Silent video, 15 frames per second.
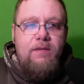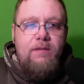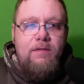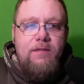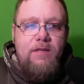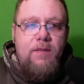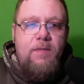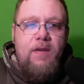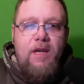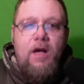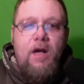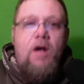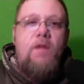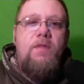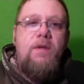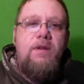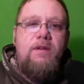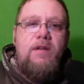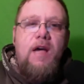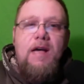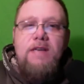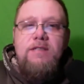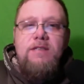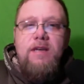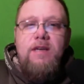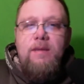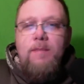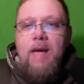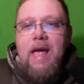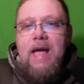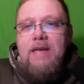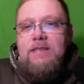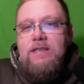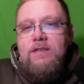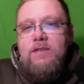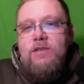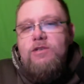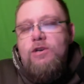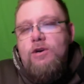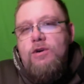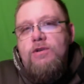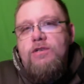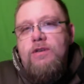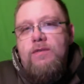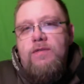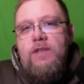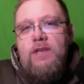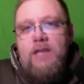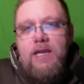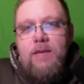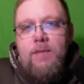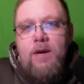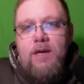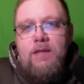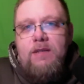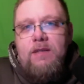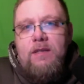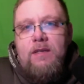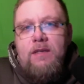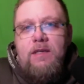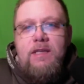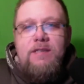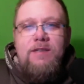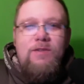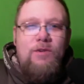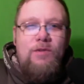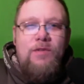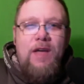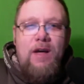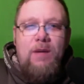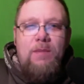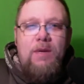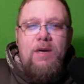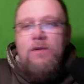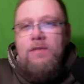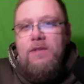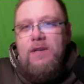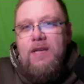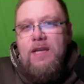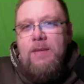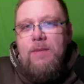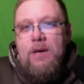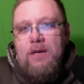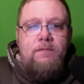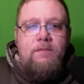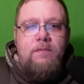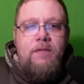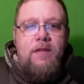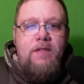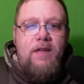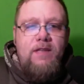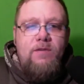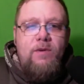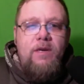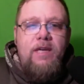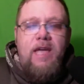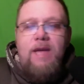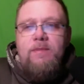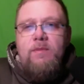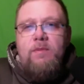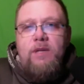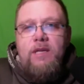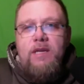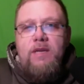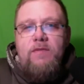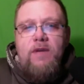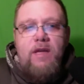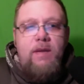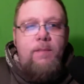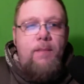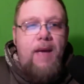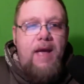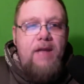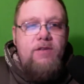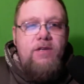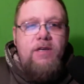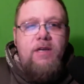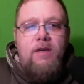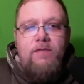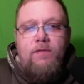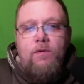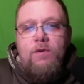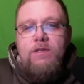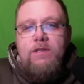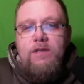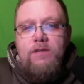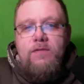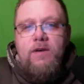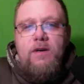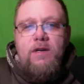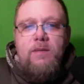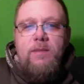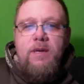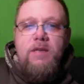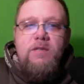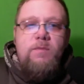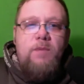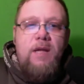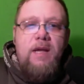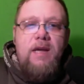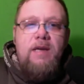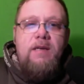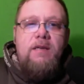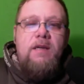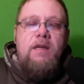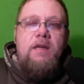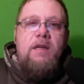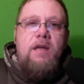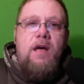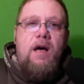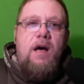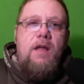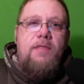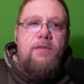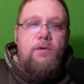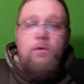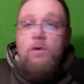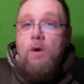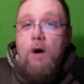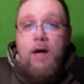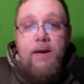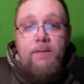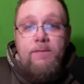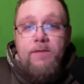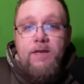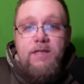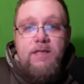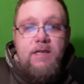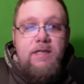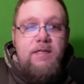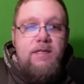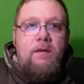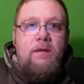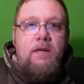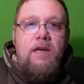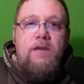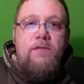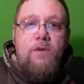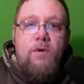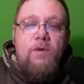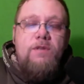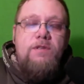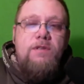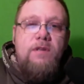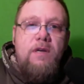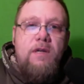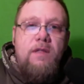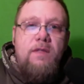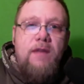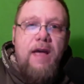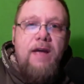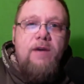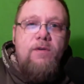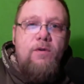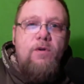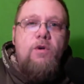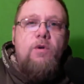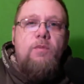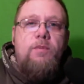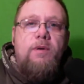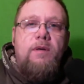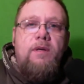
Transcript: something called the Gnostic Mass at the Church of Thelema. It's either Thelma or Thelema. And that's where he came to believe in magic, a force that he felt could be explained through quantum physics. And of course, that group